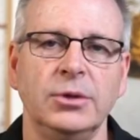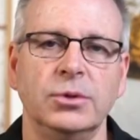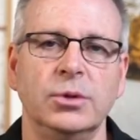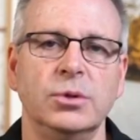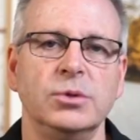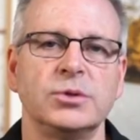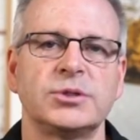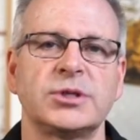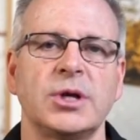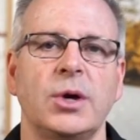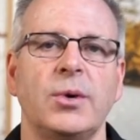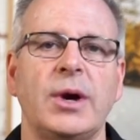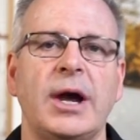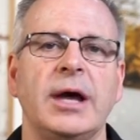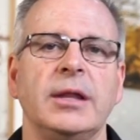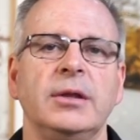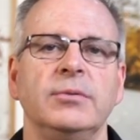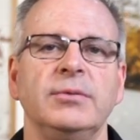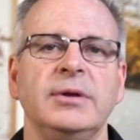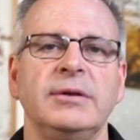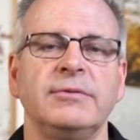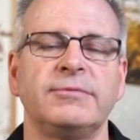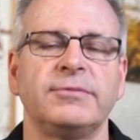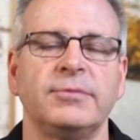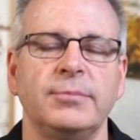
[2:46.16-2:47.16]
also other
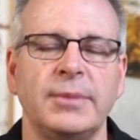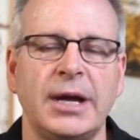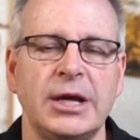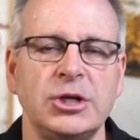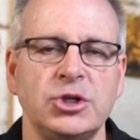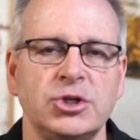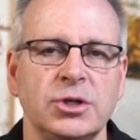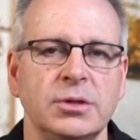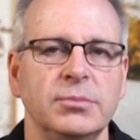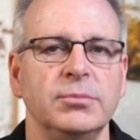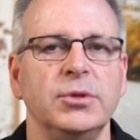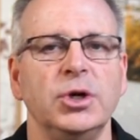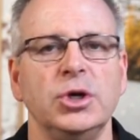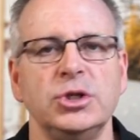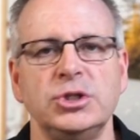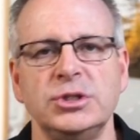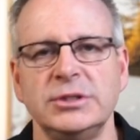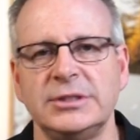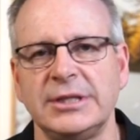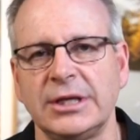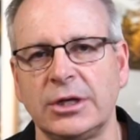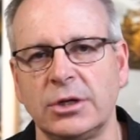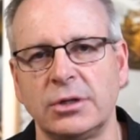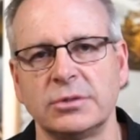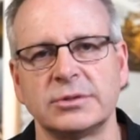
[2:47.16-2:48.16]
information,
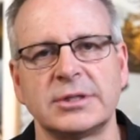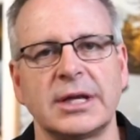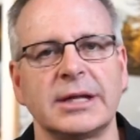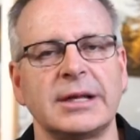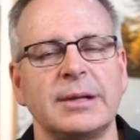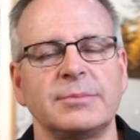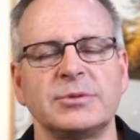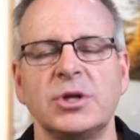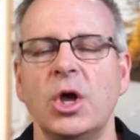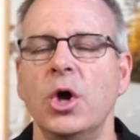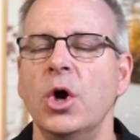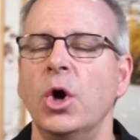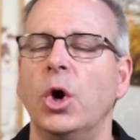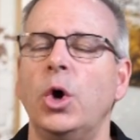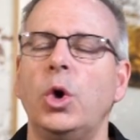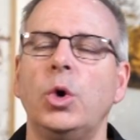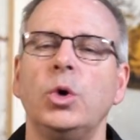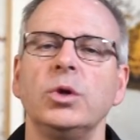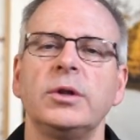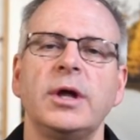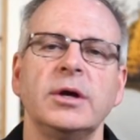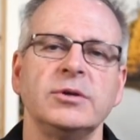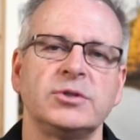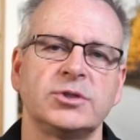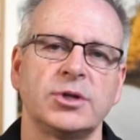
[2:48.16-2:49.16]
emergency contact numbers, all
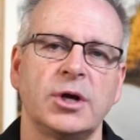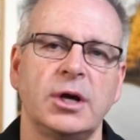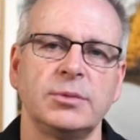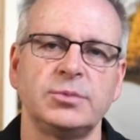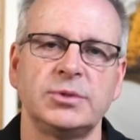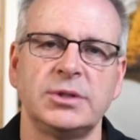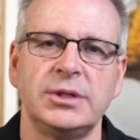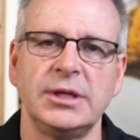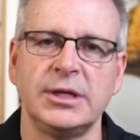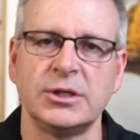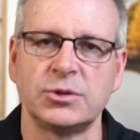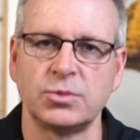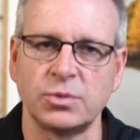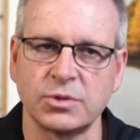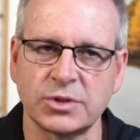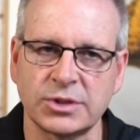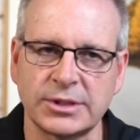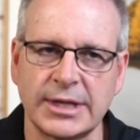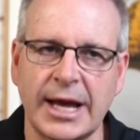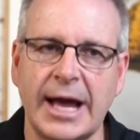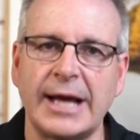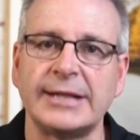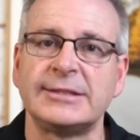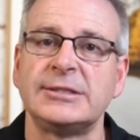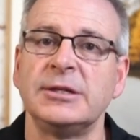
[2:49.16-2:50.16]
those types of things will
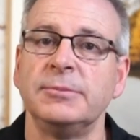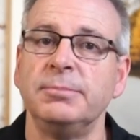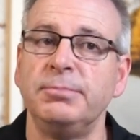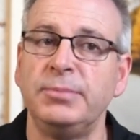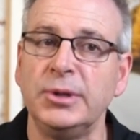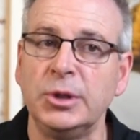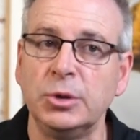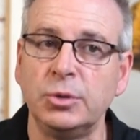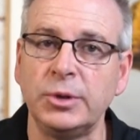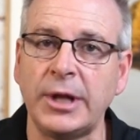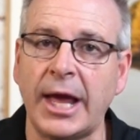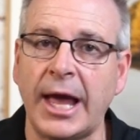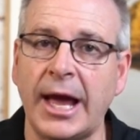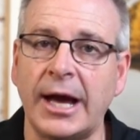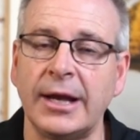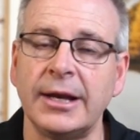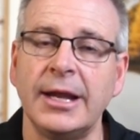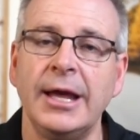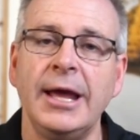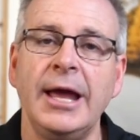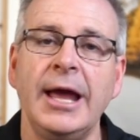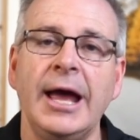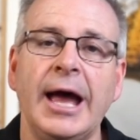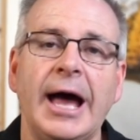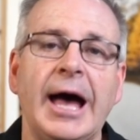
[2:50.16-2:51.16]
start to build out
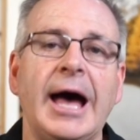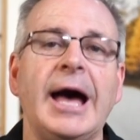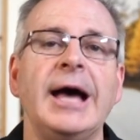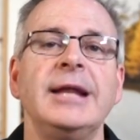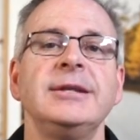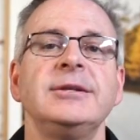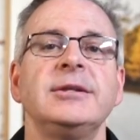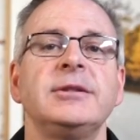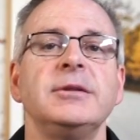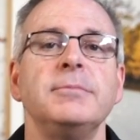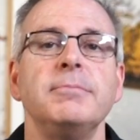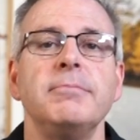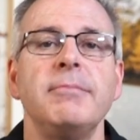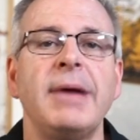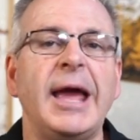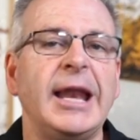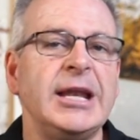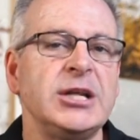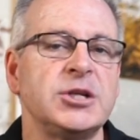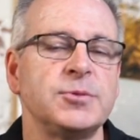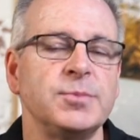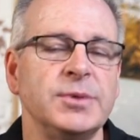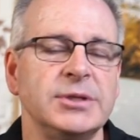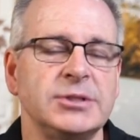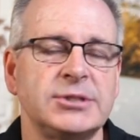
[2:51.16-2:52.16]
under the
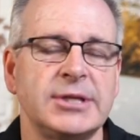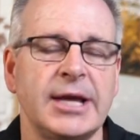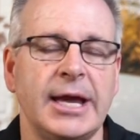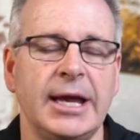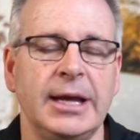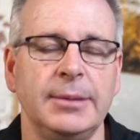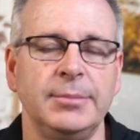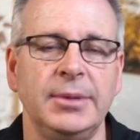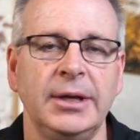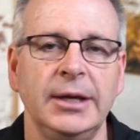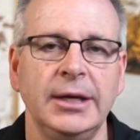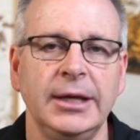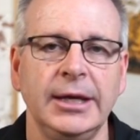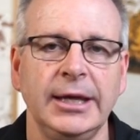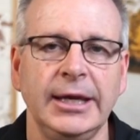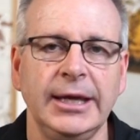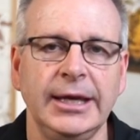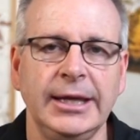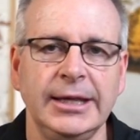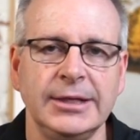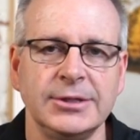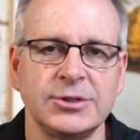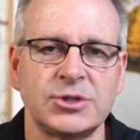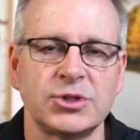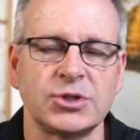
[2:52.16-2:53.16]
management tab
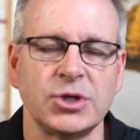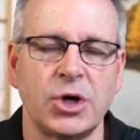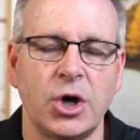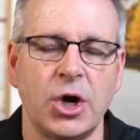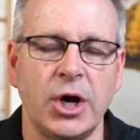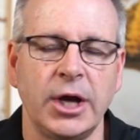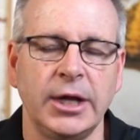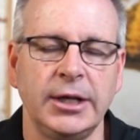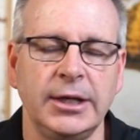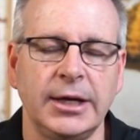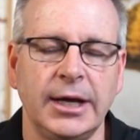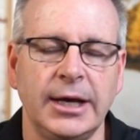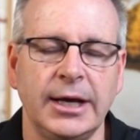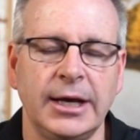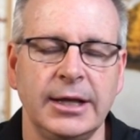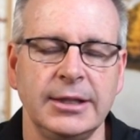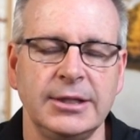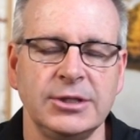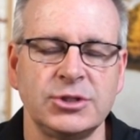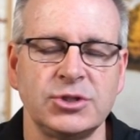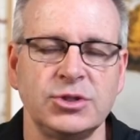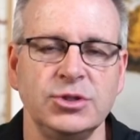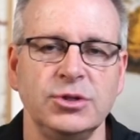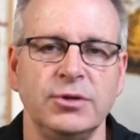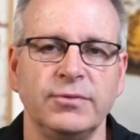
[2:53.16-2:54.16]
inside
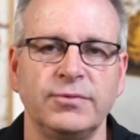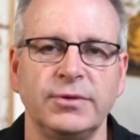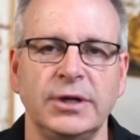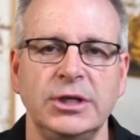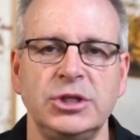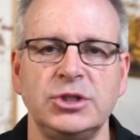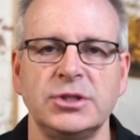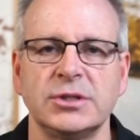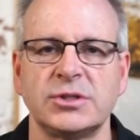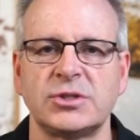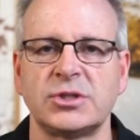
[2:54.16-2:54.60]
this new feature.